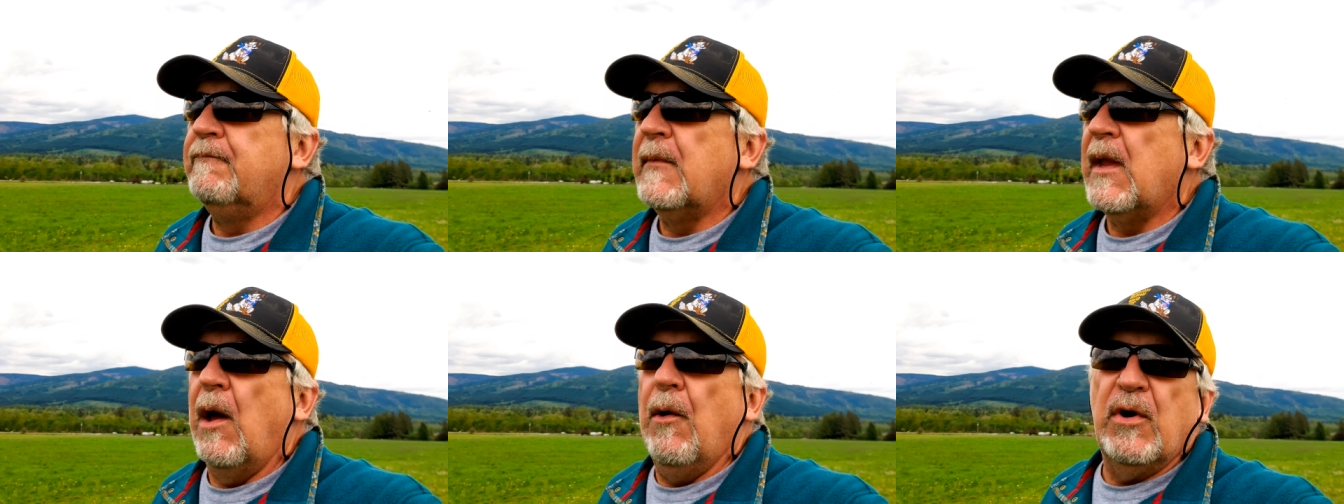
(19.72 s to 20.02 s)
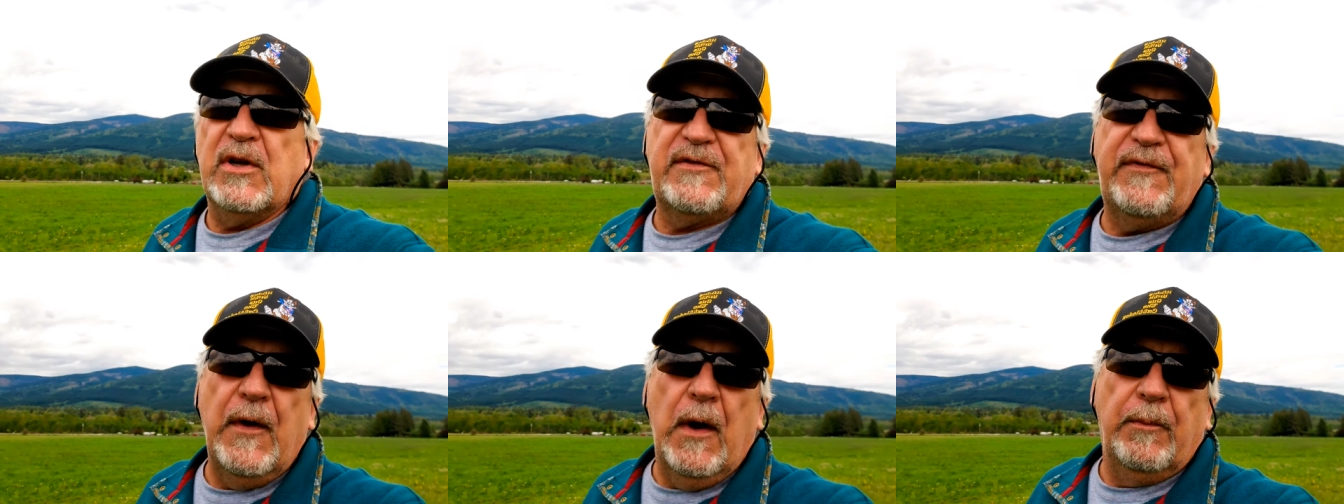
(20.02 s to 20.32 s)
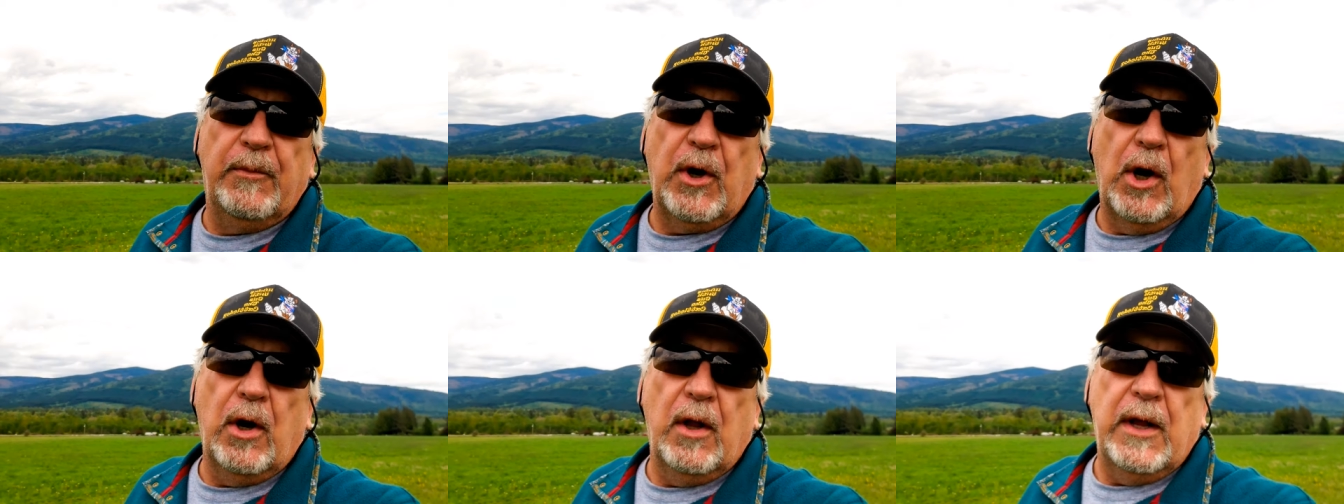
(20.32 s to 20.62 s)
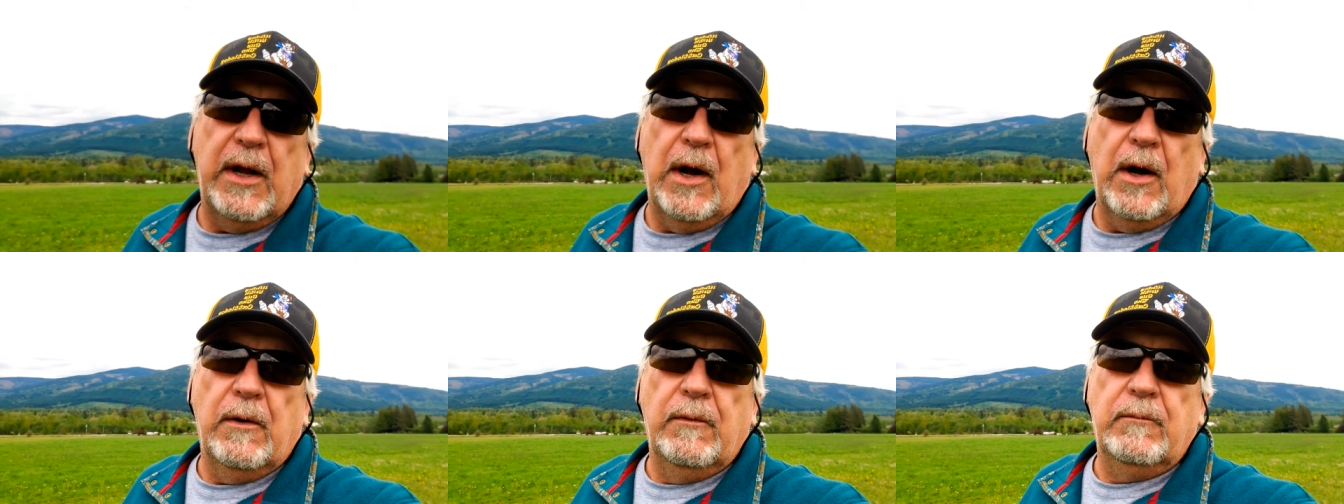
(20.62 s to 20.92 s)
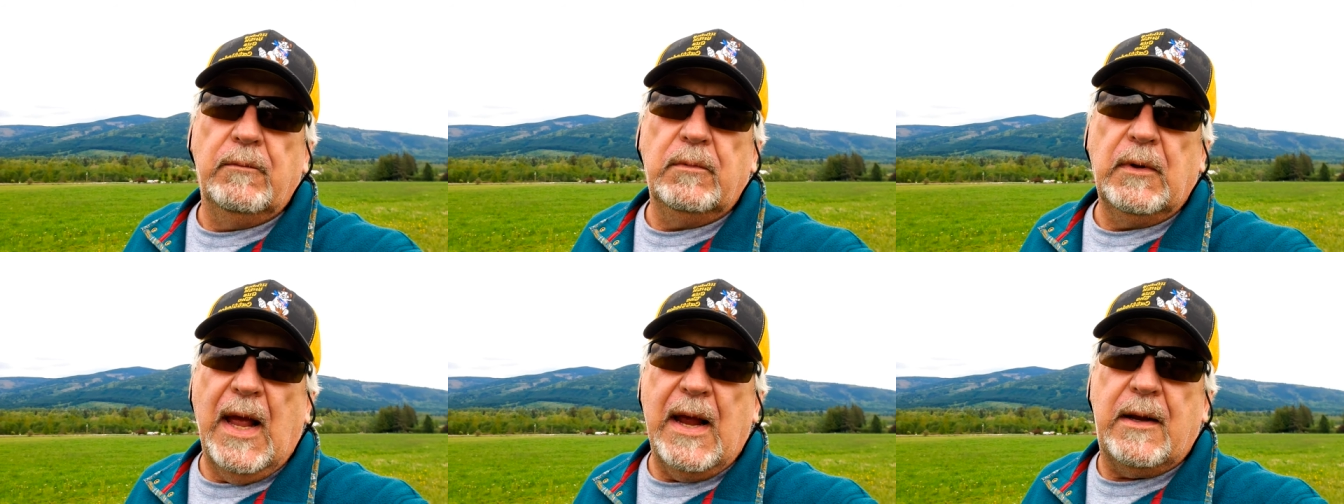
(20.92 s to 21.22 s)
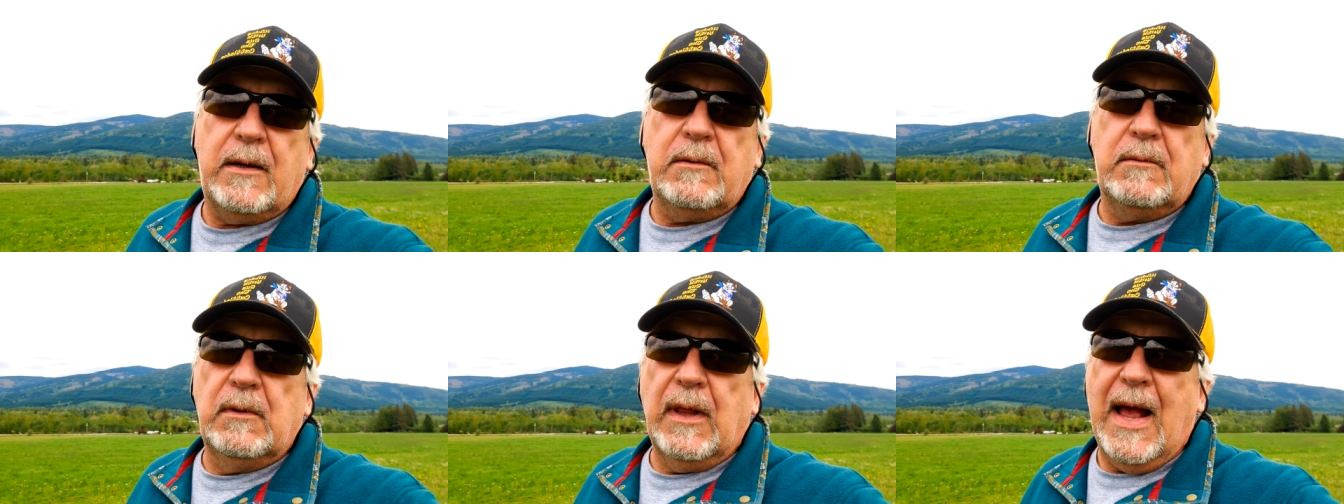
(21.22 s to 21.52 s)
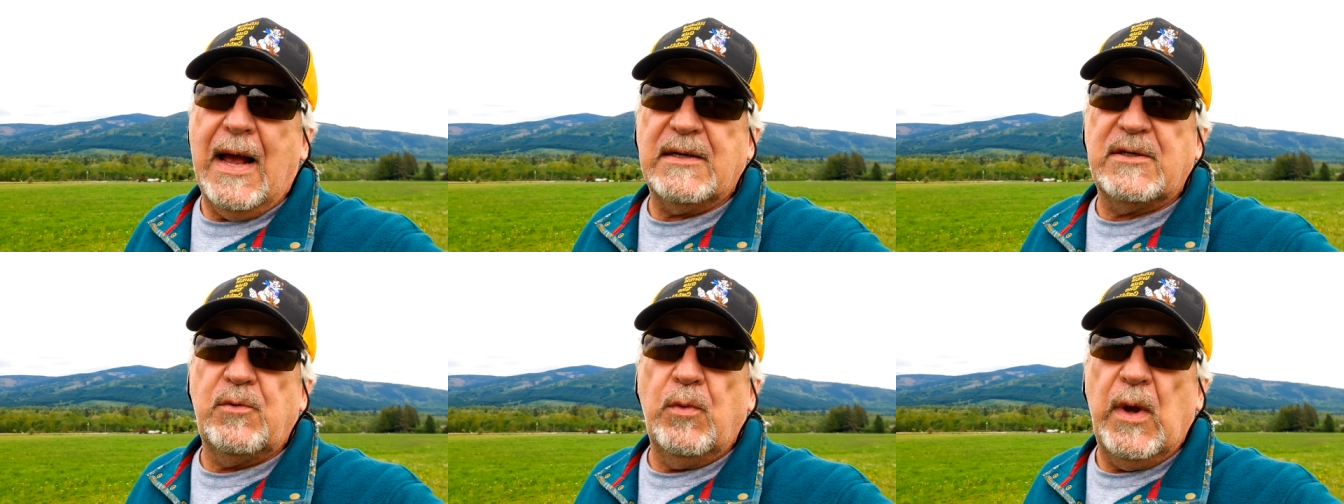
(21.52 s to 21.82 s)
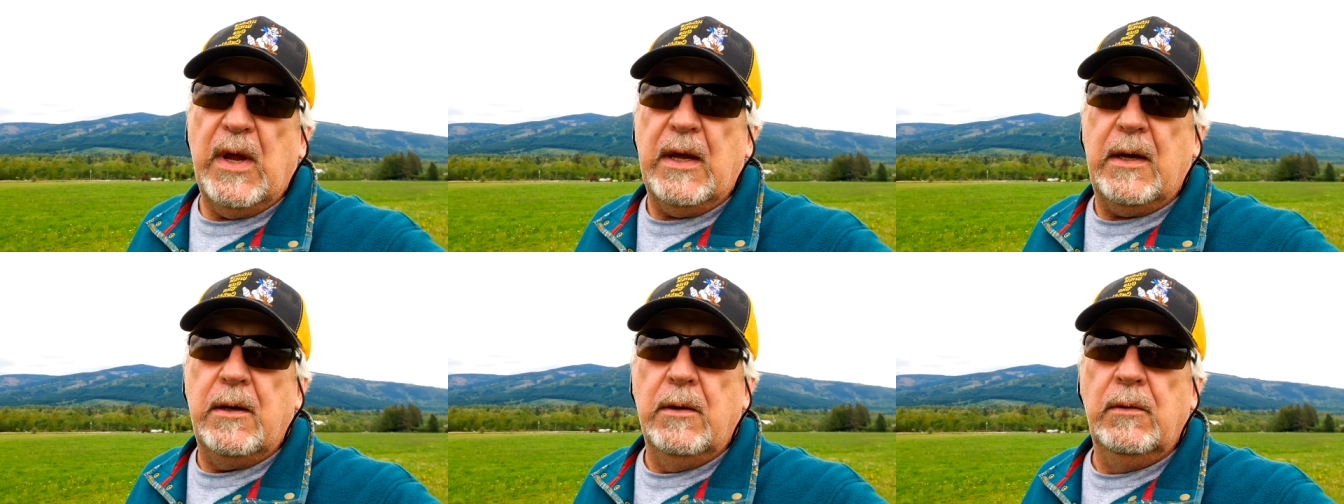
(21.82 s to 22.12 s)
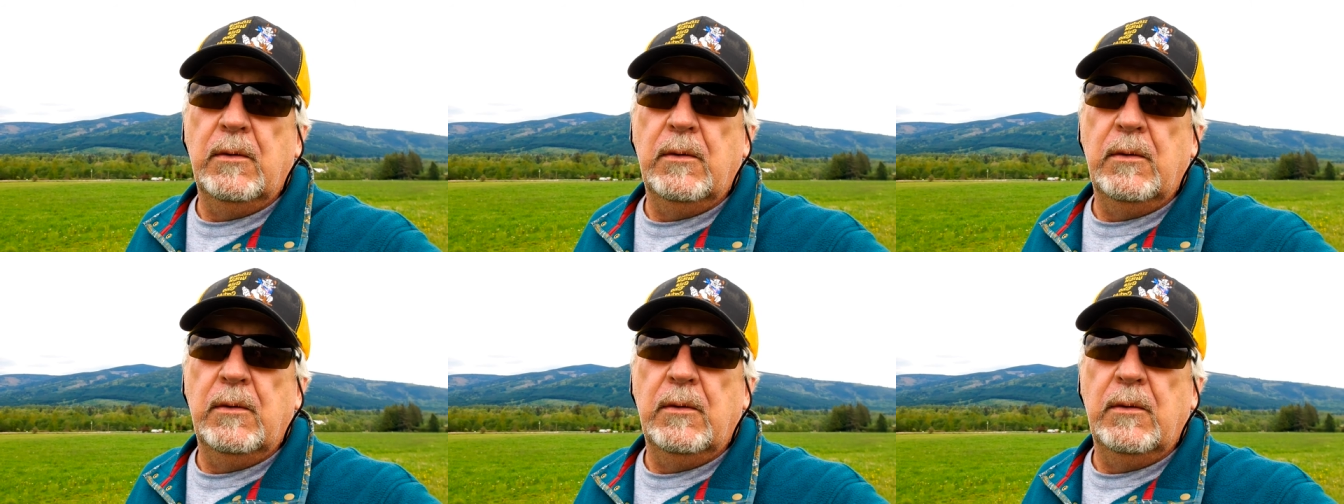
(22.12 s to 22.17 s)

it was filmed earlier, like last week,